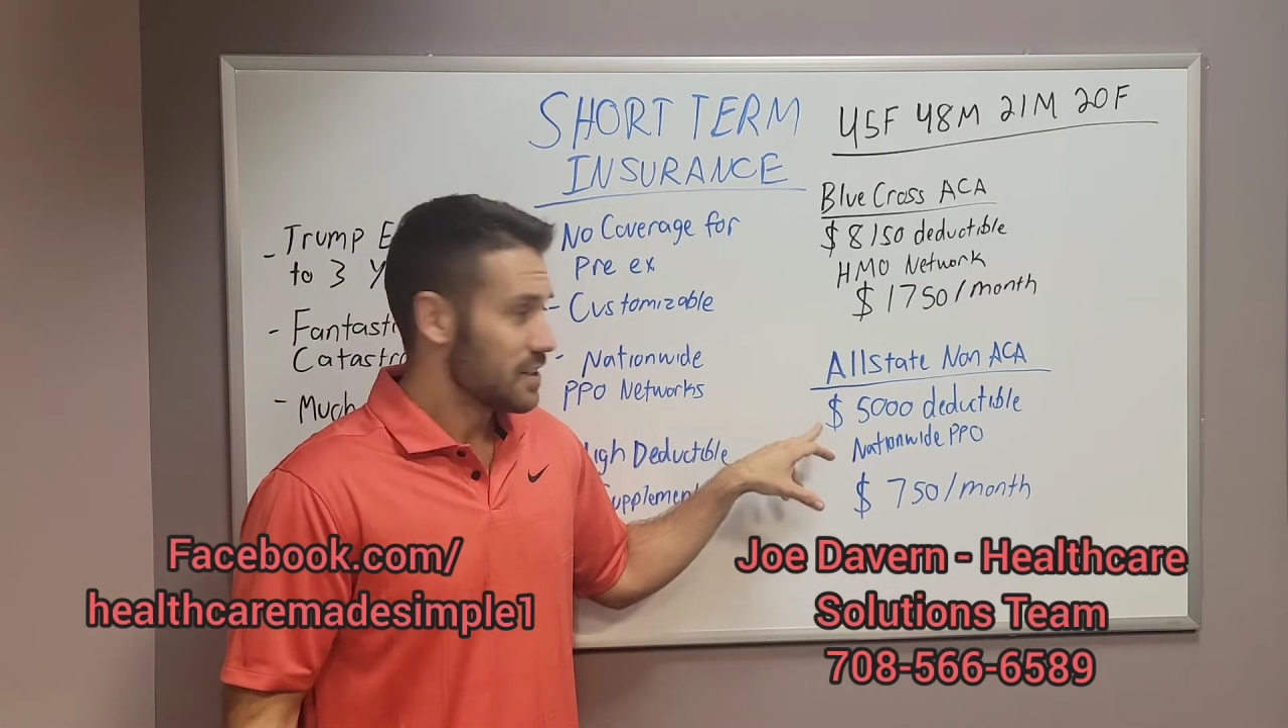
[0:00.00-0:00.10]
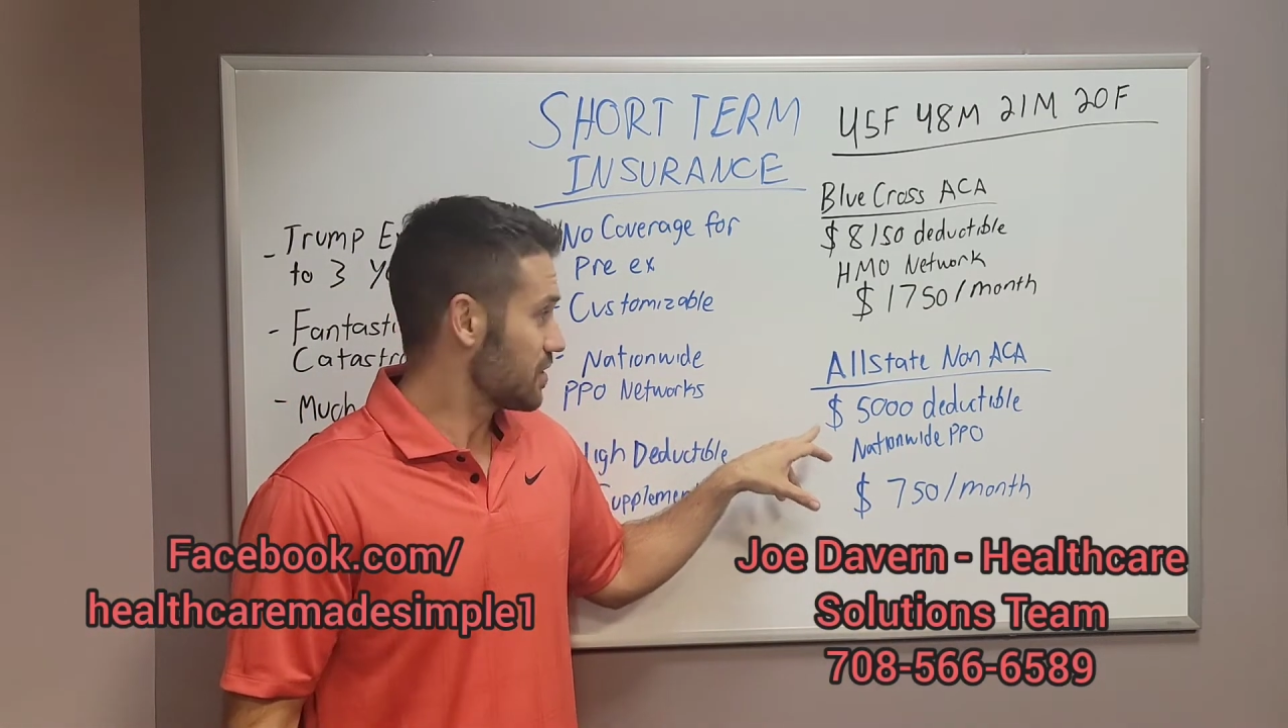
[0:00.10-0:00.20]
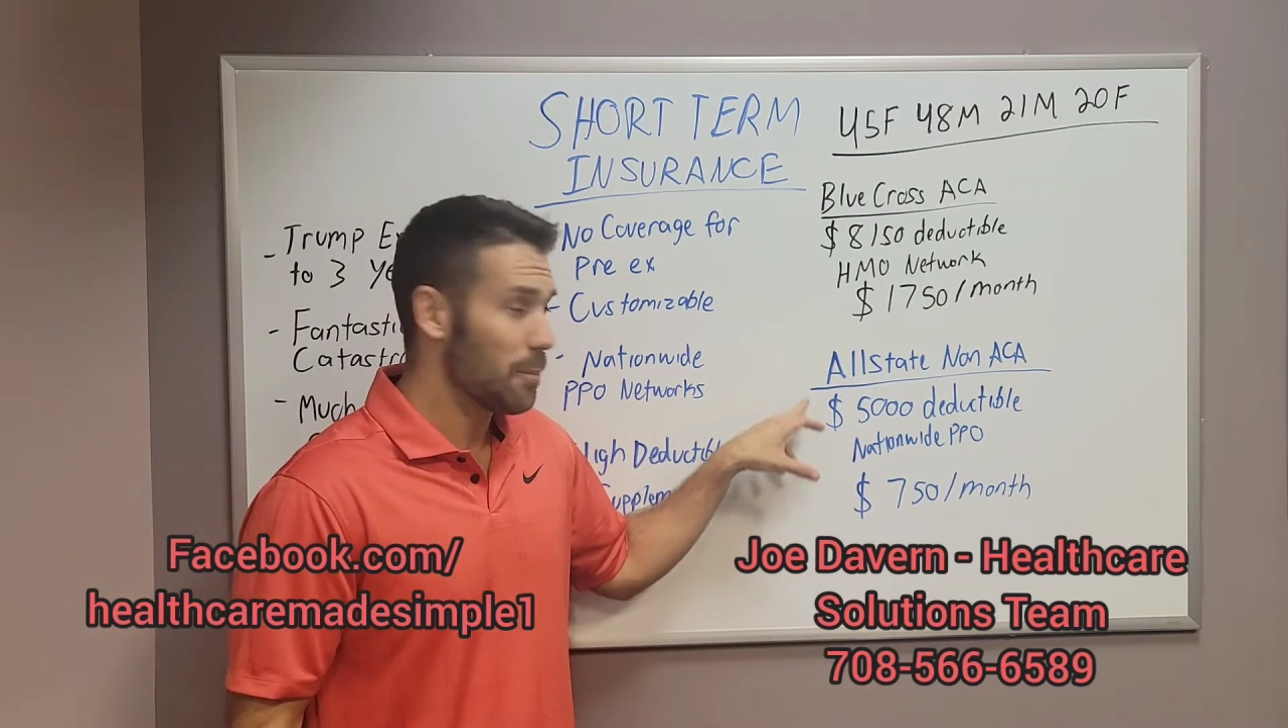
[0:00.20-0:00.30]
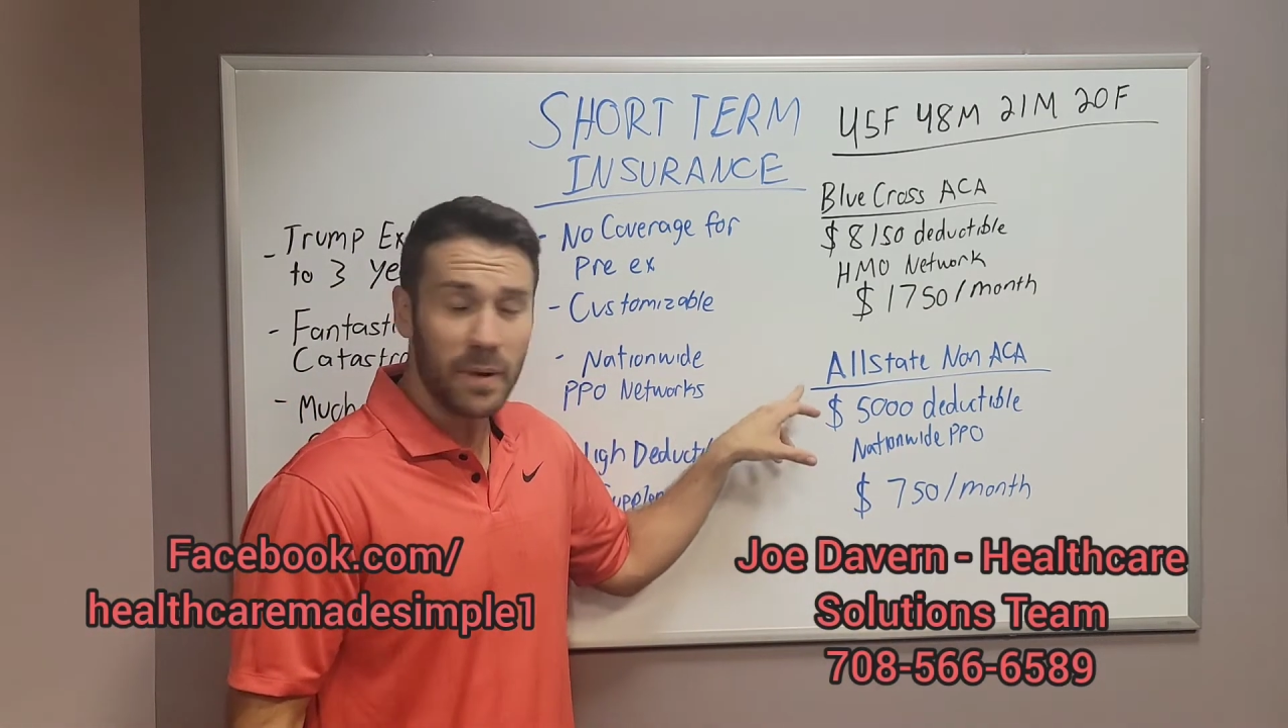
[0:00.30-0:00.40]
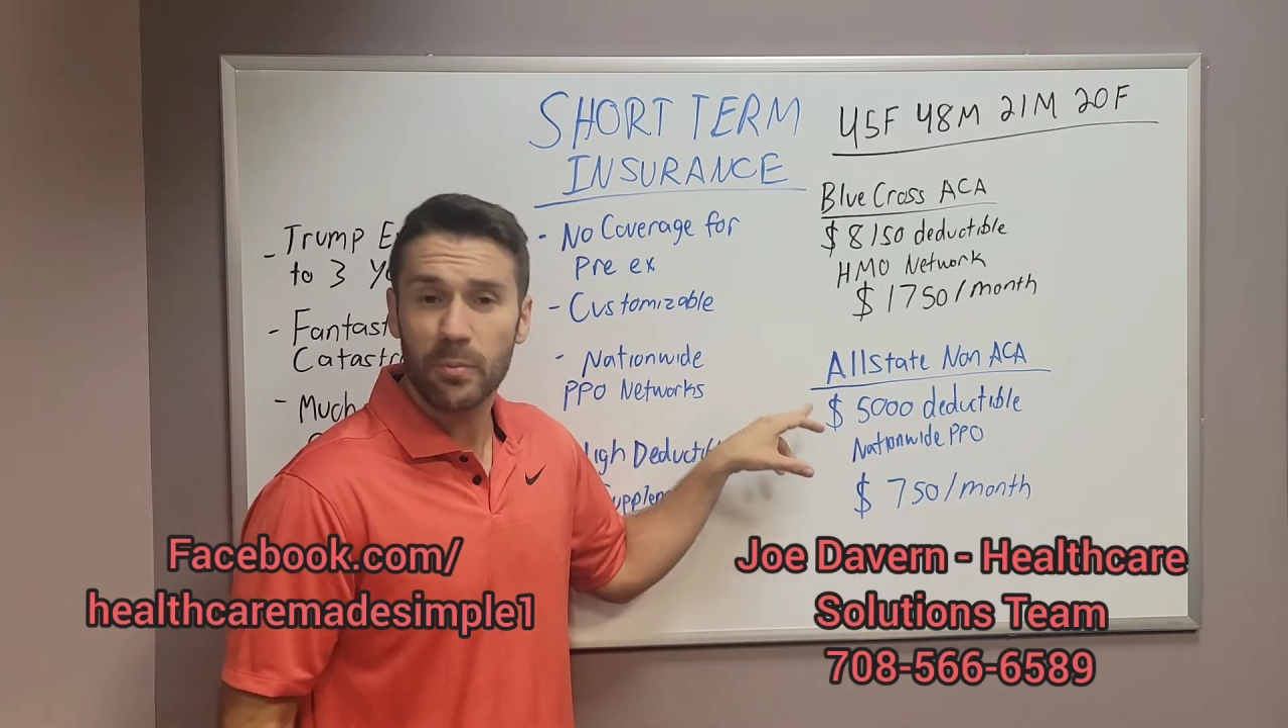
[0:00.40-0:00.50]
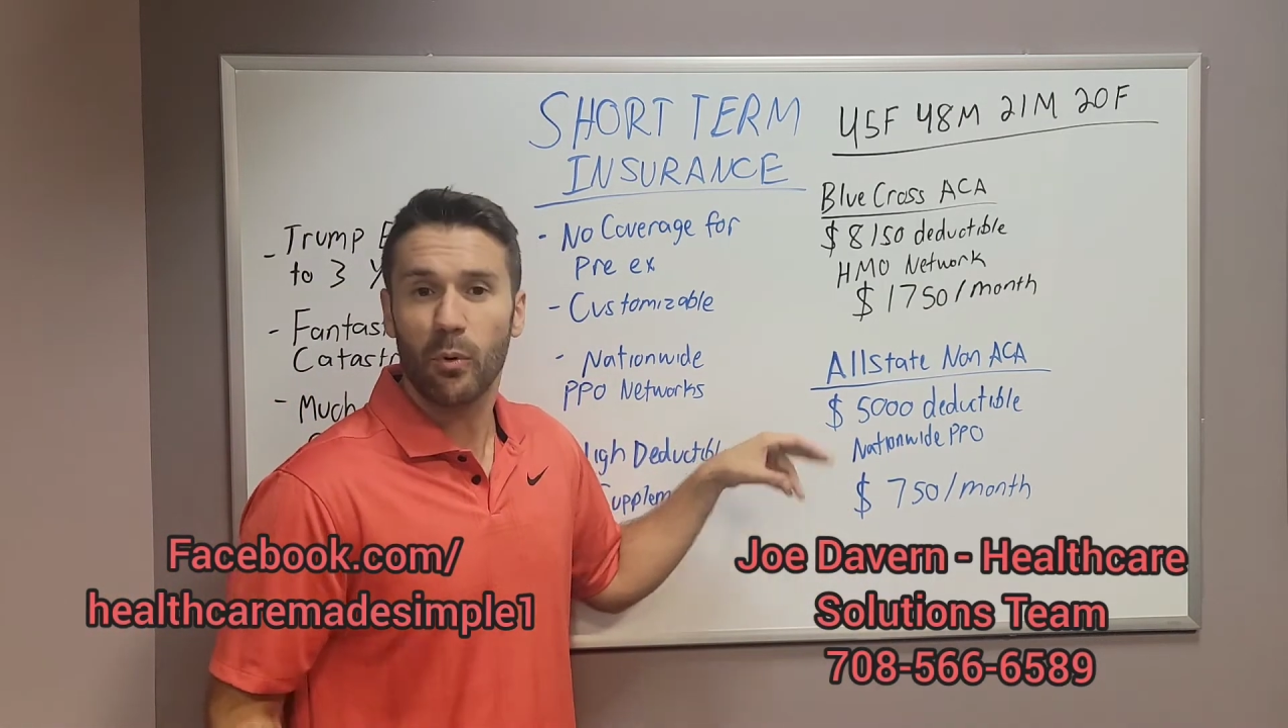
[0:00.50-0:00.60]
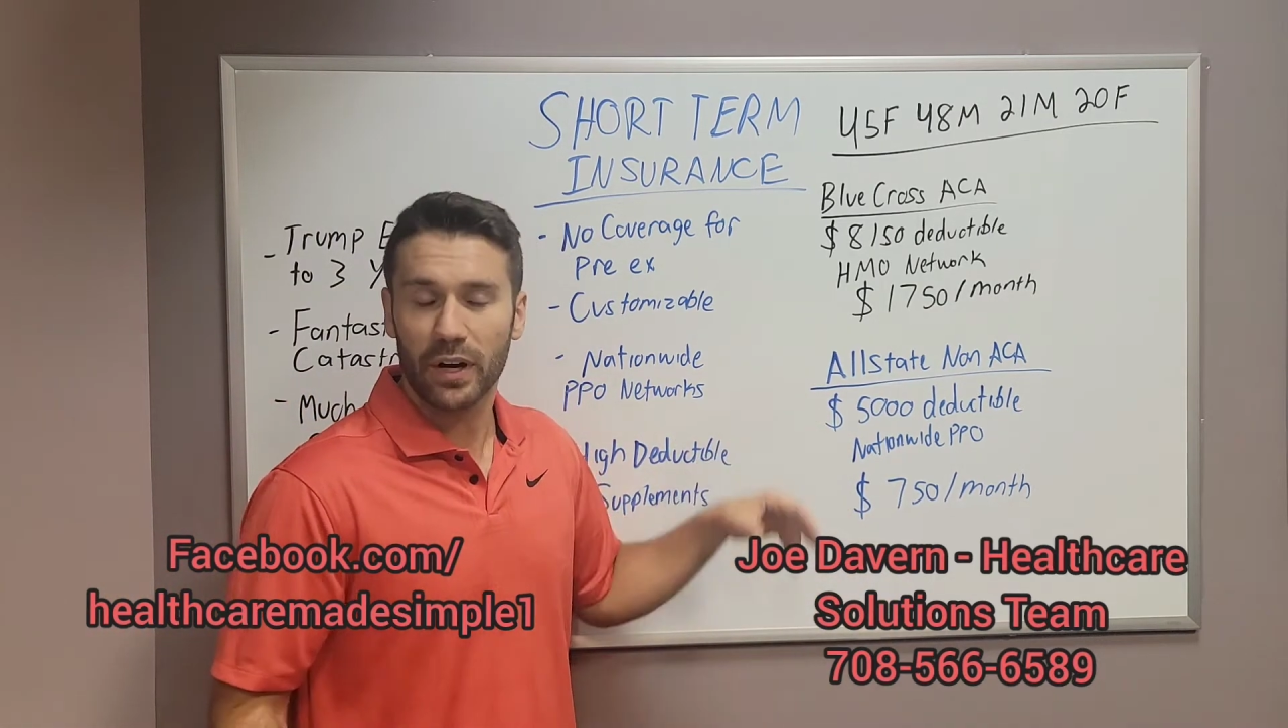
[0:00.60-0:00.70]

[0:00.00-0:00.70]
Some people